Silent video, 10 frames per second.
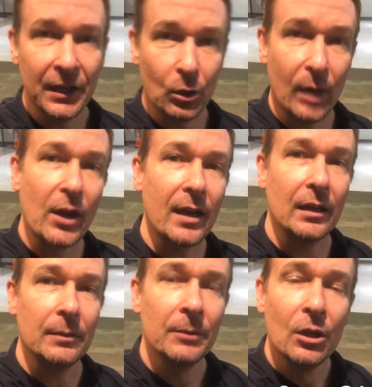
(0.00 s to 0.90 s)
You know, I've got
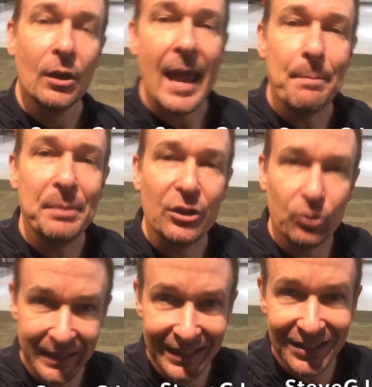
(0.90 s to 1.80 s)
a
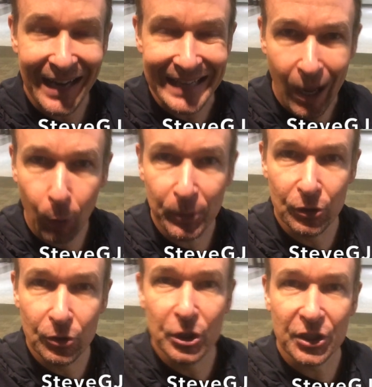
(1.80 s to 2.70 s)
MP3 designed to help you
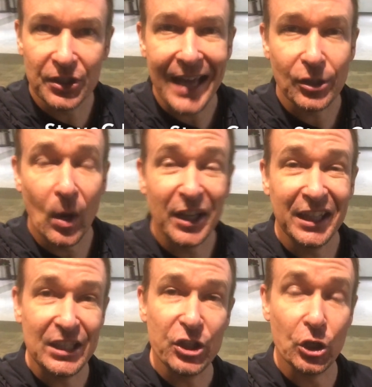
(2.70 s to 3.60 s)
do just that, to
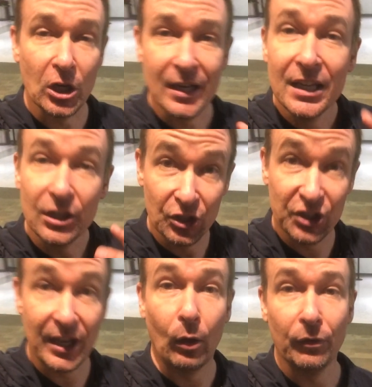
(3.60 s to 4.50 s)
unleash
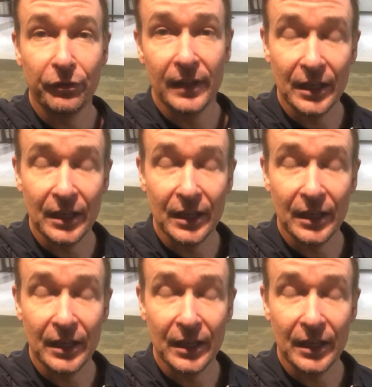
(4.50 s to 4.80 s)
yourself.